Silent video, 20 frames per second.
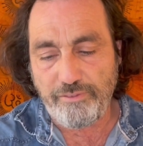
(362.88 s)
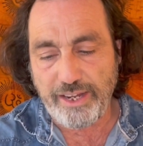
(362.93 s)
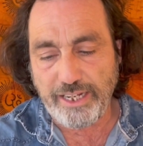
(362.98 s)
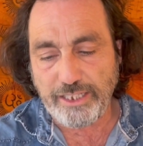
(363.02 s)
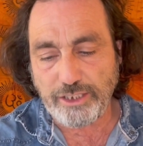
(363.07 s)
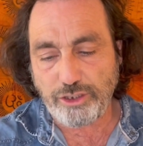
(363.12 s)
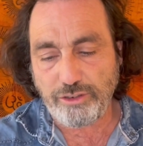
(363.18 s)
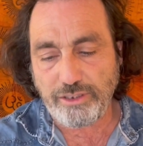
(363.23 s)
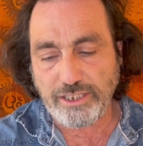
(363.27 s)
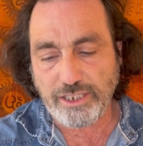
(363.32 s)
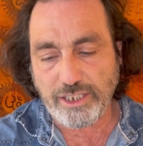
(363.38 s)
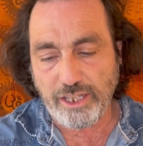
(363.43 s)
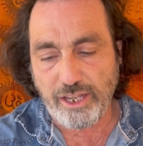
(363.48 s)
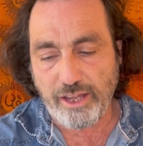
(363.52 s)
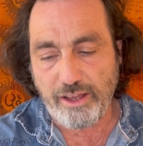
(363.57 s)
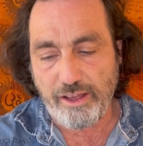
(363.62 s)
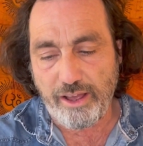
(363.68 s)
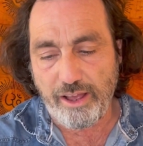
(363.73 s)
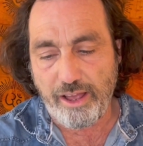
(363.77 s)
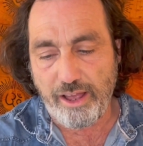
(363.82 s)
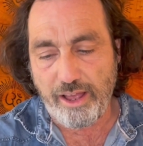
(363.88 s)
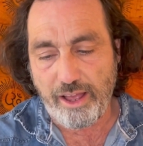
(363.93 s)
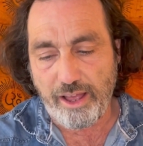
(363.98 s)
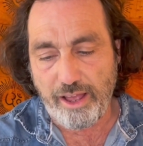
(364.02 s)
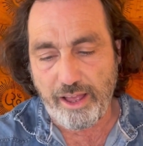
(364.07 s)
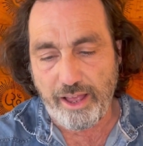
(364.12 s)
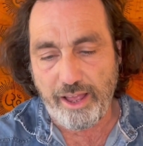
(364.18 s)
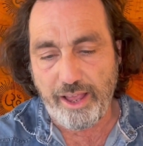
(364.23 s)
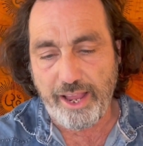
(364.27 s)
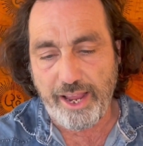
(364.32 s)
victories that
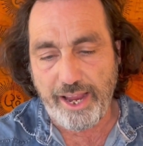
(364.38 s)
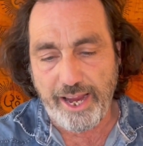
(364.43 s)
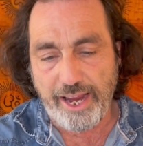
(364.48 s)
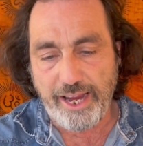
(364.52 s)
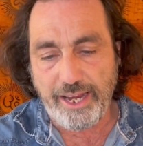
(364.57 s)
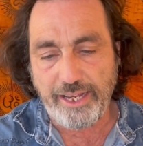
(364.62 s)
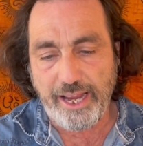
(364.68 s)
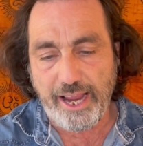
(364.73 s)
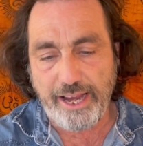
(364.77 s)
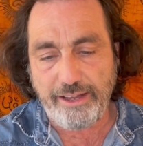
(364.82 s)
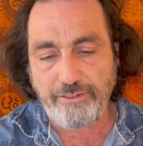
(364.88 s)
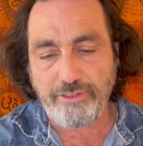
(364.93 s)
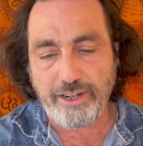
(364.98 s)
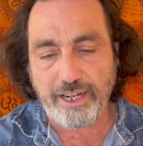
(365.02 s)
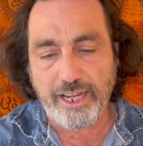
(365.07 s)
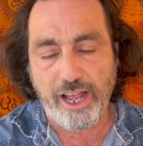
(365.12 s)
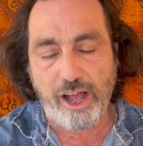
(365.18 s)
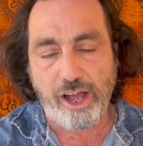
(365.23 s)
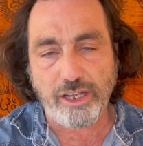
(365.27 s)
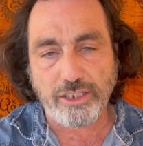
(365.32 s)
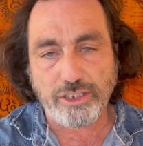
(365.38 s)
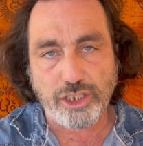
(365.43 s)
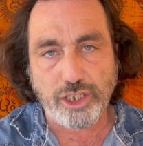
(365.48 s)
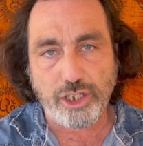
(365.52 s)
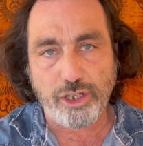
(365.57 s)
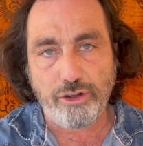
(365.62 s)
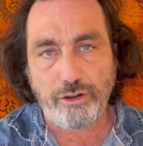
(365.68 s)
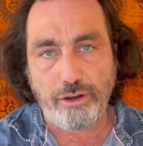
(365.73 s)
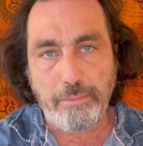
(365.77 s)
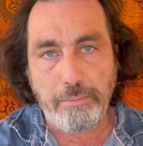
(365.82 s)
in regards to
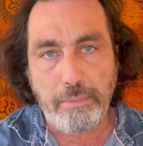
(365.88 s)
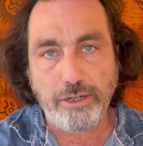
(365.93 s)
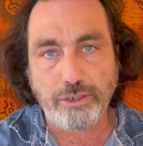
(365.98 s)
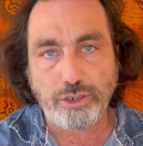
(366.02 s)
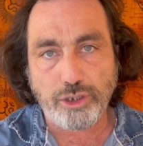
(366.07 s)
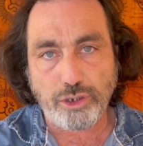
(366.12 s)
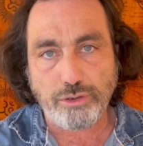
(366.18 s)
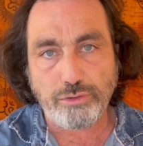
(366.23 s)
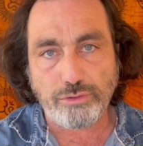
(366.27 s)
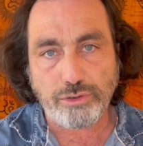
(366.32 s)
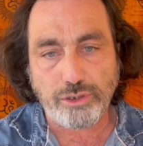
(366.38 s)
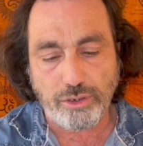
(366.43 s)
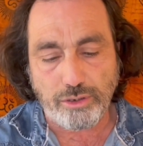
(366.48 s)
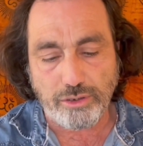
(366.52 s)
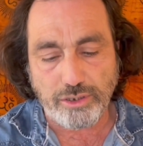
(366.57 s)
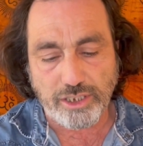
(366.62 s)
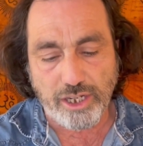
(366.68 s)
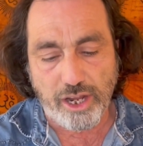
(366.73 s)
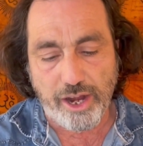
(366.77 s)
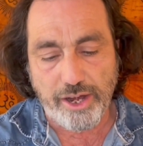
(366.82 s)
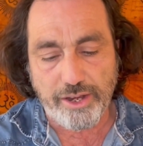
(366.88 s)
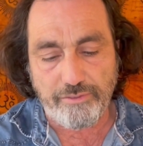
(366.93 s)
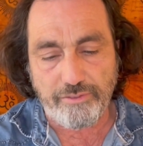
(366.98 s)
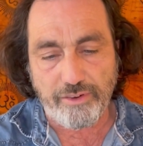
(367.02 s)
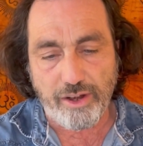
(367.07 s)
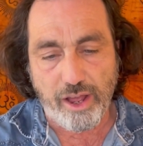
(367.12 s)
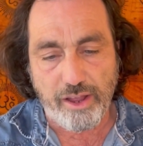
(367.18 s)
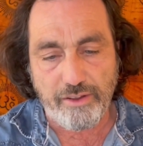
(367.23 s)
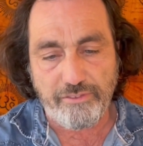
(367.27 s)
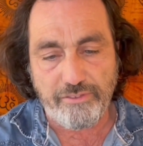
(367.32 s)
your emotional sort of side of
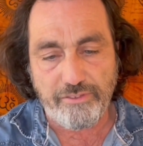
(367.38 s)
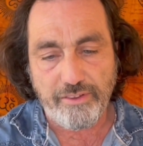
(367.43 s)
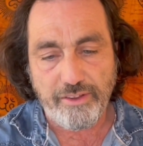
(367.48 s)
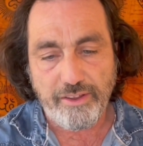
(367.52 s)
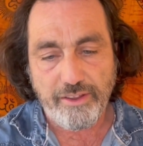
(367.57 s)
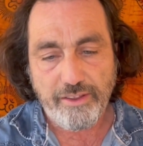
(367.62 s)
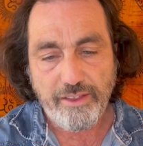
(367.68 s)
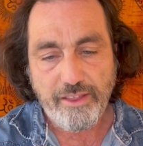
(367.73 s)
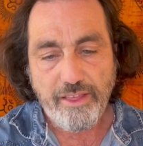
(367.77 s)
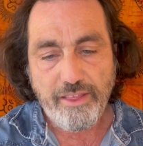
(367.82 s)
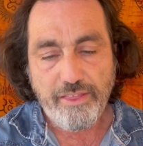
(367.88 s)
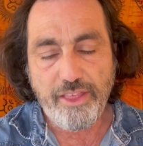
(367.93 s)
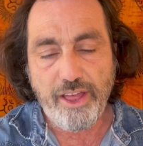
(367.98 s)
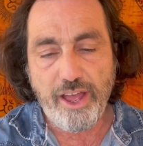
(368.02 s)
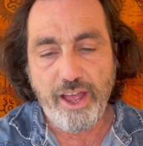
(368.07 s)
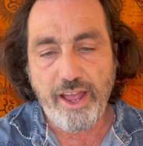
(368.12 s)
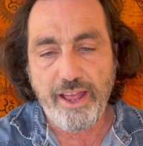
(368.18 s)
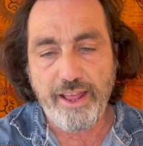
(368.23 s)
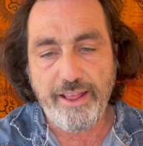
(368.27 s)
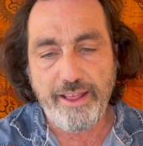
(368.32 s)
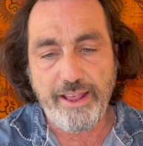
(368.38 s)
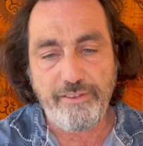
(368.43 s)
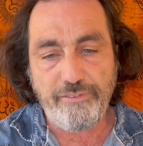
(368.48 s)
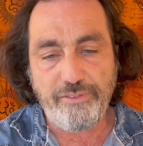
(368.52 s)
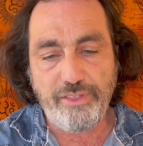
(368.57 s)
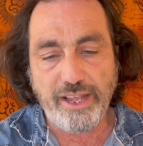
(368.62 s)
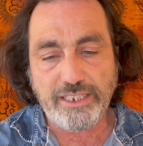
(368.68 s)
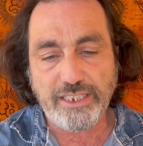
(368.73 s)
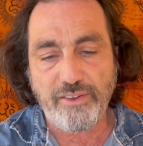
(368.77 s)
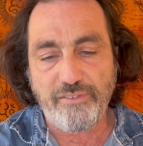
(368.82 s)
life, that if
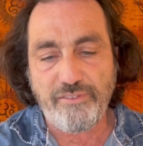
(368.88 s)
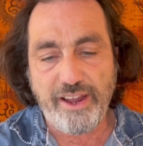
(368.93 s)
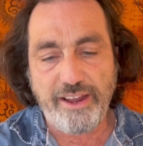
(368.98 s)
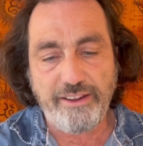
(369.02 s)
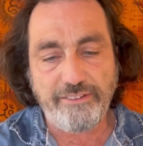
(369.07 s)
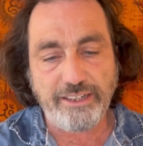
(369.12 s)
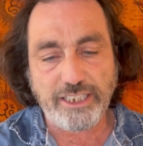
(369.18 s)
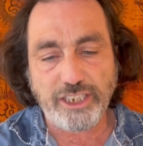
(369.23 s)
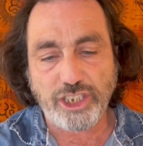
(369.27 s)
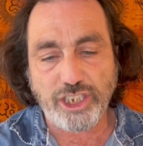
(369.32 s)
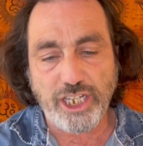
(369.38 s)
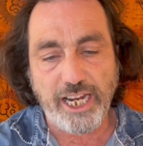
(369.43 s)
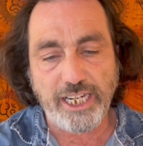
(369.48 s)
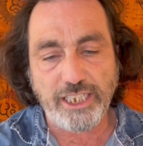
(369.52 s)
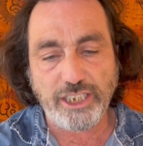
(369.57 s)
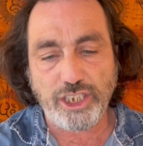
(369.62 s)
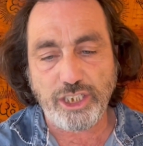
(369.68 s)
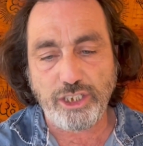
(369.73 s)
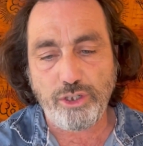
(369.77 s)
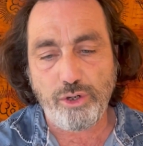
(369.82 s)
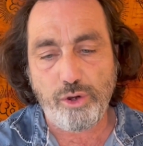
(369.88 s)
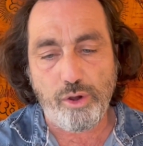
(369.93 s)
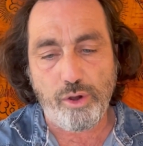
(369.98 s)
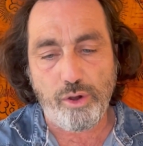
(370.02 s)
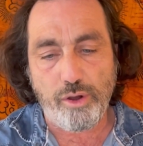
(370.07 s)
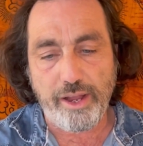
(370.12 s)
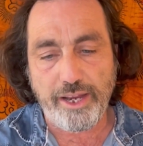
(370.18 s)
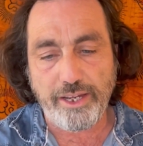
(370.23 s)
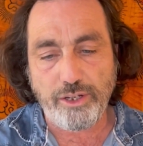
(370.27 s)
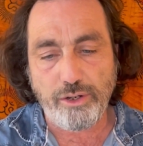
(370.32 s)
there's a fair exchange in
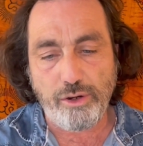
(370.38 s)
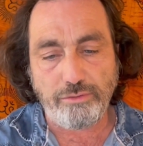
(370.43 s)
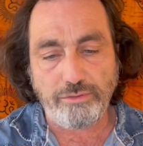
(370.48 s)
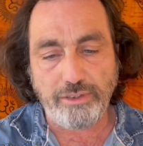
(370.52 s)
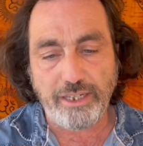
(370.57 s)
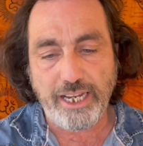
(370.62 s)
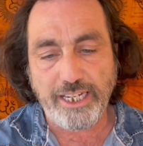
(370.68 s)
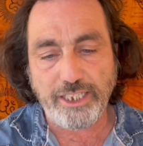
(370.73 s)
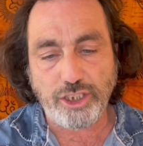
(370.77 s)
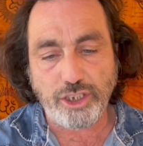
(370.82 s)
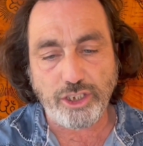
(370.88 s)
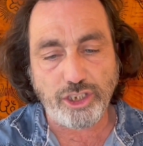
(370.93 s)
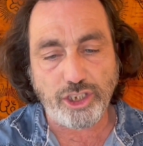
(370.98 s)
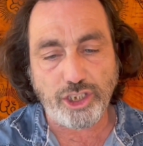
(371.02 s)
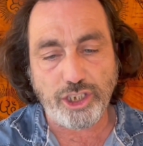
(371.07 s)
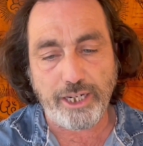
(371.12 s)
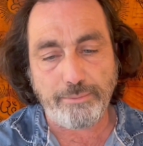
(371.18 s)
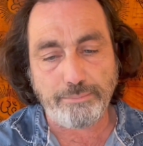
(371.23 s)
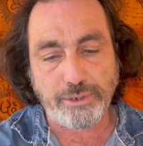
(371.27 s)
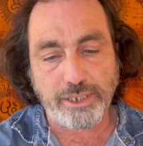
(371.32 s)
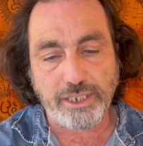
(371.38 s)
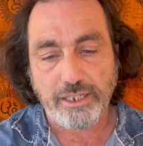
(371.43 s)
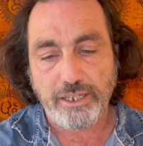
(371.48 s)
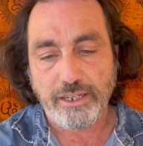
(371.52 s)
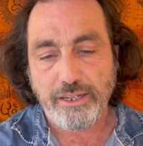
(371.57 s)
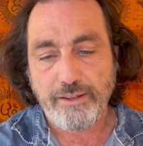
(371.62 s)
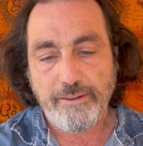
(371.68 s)
your relationships,